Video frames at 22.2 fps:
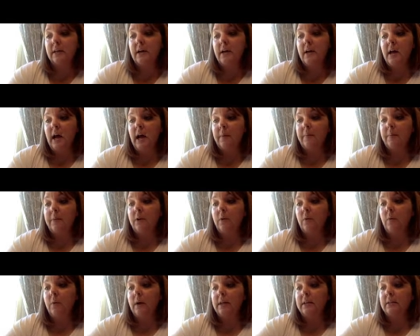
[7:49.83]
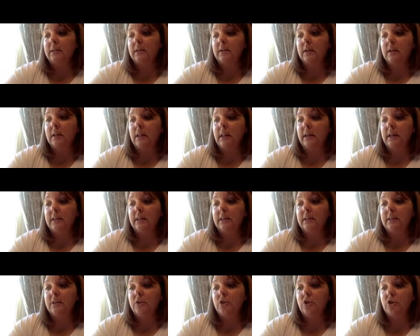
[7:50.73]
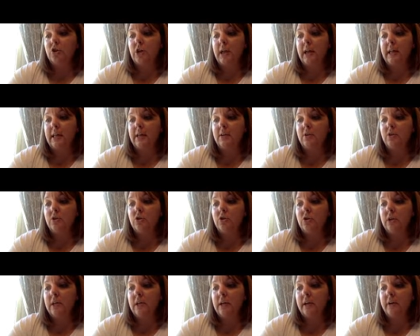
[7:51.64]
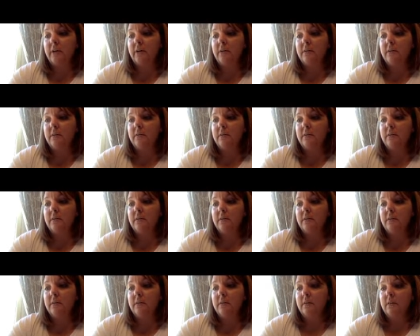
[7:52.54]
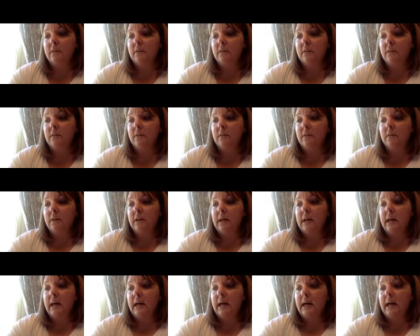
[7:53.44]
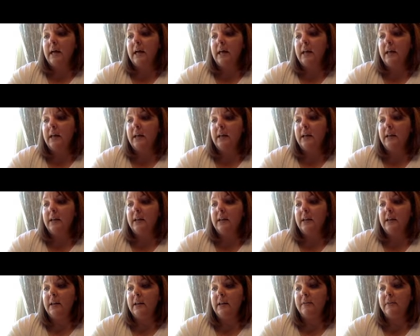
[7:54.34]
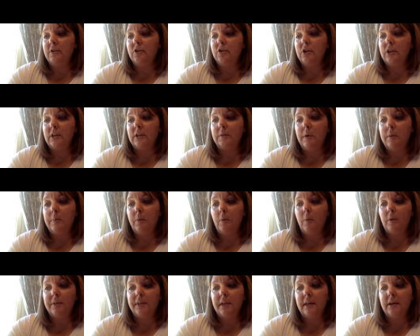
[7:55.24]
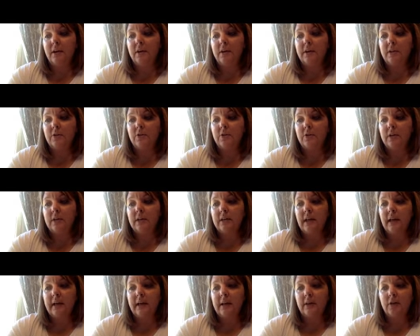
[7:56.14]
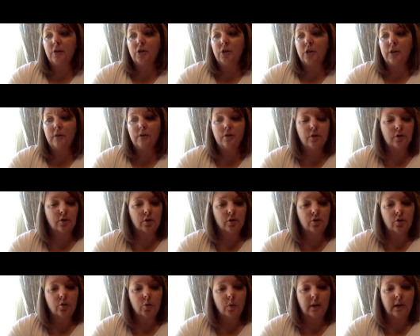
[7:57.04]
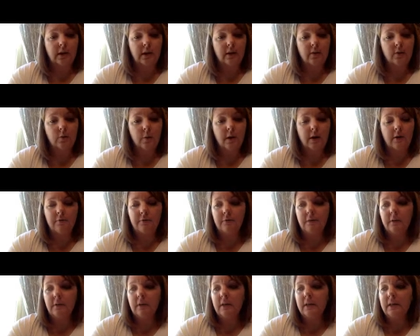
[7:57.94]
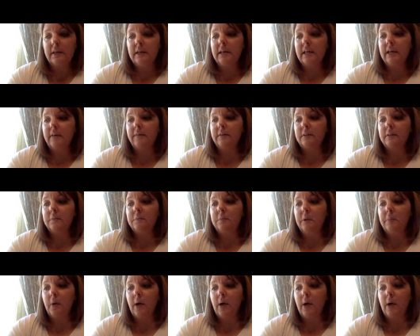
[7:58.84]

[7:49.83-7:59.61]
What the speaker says: I'm going to want to click this change here. And if it's just people within our district, I can change it to Troy K-12. If it's people